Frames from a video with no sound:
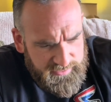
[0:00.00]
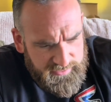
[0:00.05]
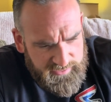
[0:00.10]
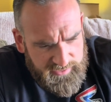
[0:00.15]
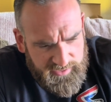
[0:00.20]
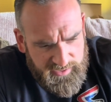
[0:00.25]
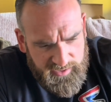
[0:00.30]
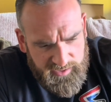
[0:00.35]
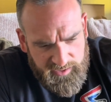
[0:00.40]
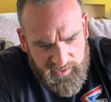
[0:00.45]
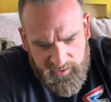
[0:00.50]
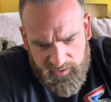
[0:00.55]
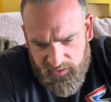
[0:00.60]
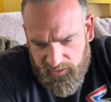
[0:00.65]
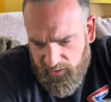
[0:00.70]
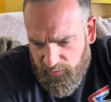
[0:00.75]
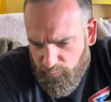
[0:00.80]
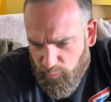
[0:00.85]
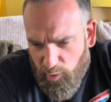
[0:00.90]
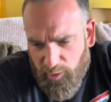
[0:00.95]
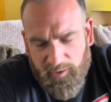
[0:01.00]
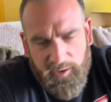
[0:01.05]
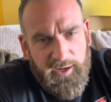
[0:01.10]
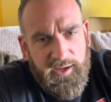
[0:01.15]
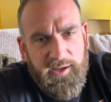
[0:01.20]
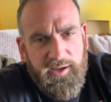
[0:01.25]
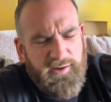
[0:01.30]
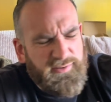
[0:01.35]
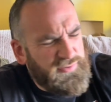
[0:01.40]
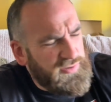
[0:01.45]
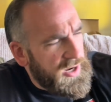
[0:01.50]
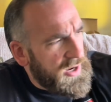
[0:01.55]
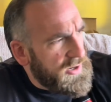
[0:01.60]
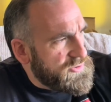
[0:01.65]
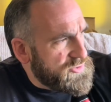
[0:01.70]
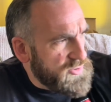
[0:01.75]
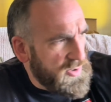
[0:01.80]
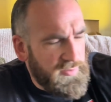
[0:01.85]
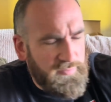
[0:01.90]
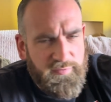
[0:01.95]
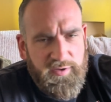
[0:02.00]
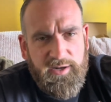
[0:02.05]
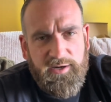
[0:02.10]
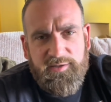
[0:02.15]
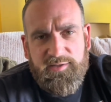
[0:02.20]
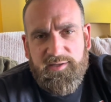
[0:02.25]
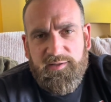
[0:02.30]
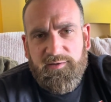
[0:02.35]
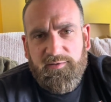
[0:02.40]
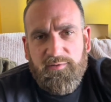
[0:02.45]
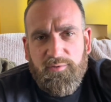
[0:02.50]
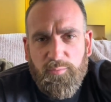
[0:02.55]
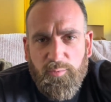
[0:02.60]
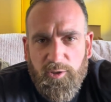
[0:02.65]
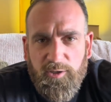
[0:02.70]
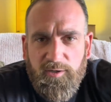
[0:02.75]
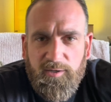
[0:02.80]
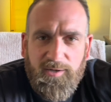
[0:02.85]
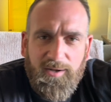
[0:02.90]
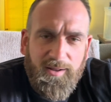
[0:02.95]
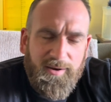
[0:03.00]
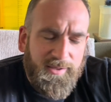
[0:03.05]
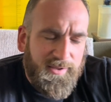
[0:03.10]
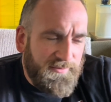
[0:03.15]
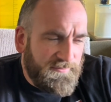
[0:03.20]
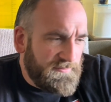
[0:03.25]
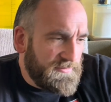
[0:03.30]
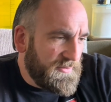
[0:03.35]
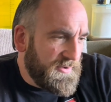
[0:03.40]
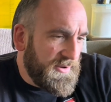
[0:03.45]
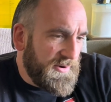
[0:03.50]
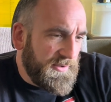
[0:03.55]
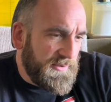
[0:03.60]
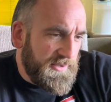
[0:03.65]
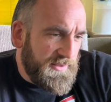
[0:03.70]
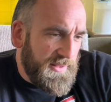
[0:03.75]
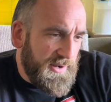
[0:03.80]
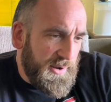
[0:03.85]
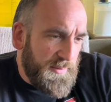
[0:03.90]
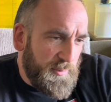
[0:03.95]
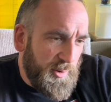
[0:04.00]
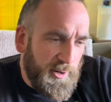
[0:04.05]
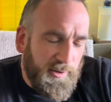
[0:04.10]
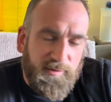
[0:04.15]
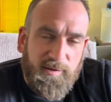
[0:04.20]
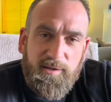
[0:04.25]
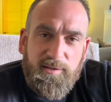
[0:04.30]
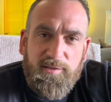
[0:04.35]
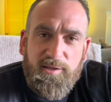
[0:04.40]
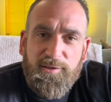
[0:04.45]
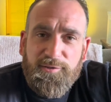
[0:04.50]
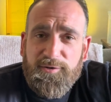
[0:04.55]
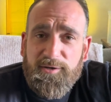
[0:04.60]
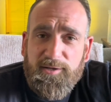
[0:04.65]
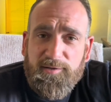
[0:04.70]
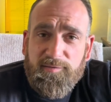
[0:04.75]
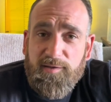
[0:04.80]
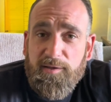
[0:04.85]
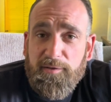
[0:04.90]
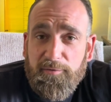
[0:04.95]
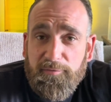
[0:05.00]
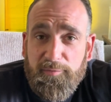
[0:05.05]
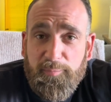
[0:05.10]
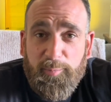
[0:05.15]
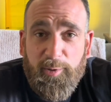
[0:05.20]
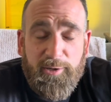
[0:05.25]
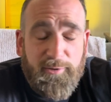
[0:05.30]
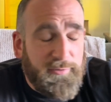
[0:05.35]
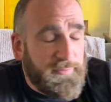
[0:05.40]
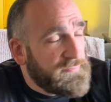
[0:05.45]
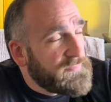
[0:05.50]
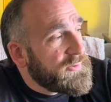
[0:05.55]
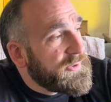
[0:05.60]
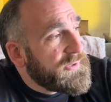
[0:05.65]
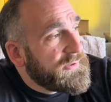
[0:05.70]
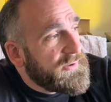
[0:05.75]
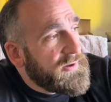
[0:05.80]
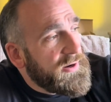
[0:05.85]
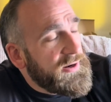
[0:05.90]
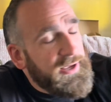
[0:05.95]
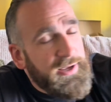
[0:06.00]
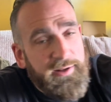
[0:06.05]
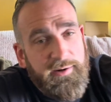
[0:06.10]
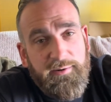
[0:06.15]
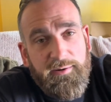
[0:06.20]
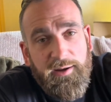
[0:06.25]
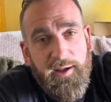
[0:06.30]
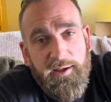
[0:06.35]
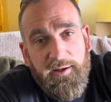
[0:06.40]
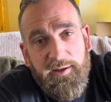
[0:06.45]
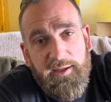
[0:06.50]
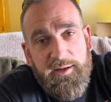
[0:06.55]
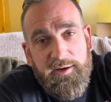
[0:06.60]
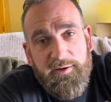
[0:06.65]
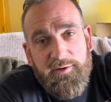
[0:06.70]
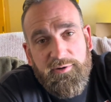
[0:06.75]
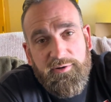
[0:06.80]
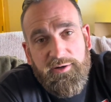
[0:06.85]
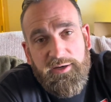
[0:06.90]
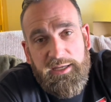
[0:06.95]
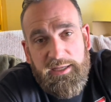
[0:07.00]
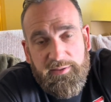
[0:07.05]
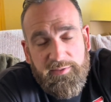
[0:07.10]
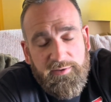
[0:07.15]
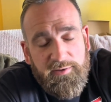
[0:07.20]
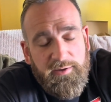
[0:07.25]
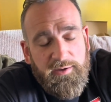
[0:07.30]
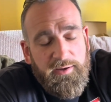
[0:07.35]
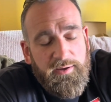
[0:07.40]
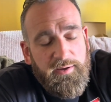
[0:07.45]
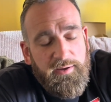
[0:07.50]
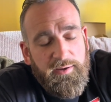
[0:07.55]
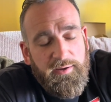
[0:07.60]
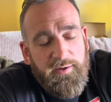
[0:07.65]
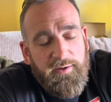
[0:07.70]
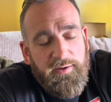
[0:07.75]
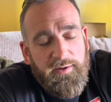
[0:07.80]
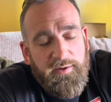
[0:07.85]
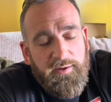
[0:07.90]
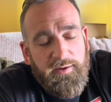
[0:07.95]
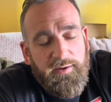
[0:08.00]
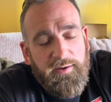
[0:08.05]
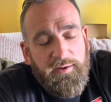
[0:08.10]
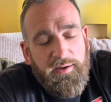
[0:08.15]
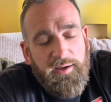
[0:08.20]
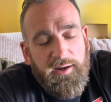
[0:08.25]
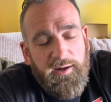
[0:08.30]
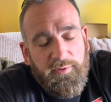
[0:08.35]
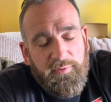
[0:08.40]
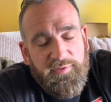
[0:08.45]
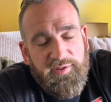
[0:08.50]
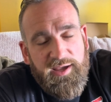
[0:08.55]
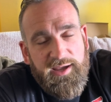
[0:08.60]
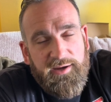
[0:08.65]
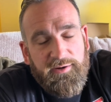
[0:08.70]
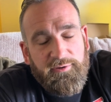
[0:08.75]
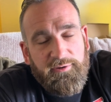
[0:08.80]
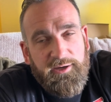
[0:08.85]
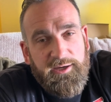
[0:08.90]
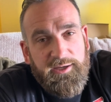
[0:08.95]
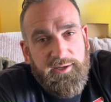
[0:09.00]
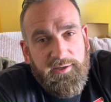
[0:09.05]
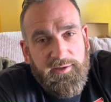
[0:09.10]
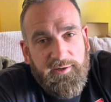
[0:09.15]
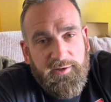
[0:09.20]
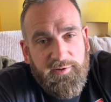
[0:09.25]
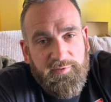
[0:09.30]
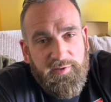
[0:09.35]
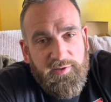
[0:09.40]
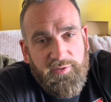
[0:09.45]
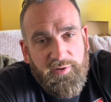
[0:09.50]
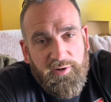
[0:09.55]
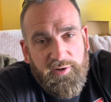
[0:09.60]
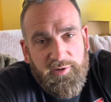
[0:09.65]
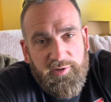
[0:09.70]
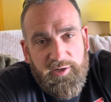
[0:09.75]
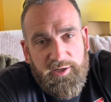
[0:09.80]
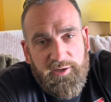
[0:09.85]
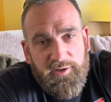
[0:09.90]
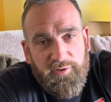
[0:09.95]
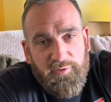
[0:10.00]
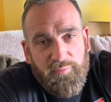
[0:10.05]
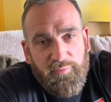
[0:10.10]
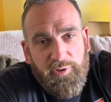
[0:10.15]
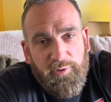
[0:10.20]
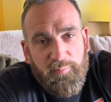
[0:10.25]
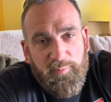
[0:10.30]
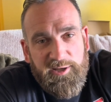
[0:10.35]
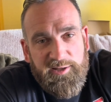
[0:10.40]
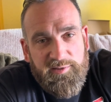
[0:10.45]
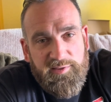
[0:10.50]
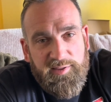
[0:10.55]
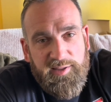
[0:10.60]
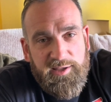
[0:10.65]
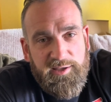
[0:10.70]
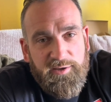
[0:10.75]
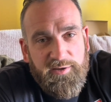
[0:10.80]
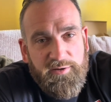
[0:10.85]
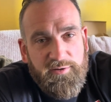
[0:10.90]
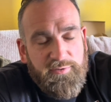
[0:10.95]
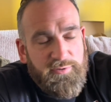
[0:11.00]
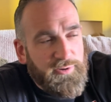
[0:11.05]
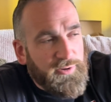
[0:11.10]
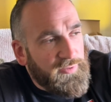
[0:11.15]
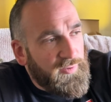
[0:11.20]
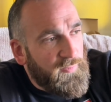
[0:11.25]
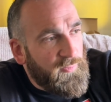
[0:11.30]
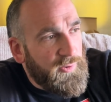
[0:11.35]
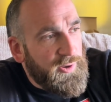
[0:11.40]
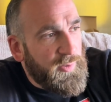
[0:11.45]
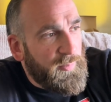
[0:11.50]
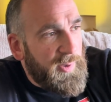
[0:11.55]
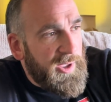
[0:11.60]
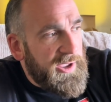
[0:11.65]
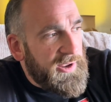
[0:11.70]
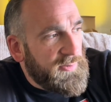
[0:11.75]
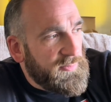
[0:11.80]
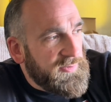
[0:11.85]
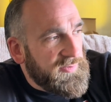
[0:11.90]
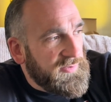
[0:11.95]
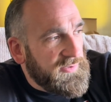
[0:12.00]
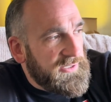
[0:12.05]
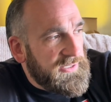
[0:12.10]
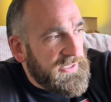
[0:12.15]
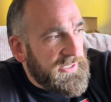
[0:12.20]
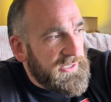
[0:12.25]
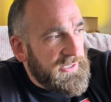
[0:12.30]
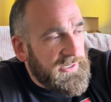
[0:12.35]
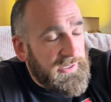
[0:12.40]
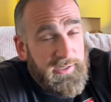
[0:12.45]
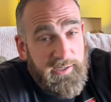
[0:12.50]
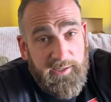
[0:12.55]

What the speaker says: I park it. I drove it. I did a little work on it. And finally, then I parked it. And then the next day, there was a puddle of oil on it. I laid underneath. And I was angry because I thought it needed a rear main seal or the oil pan was leaking.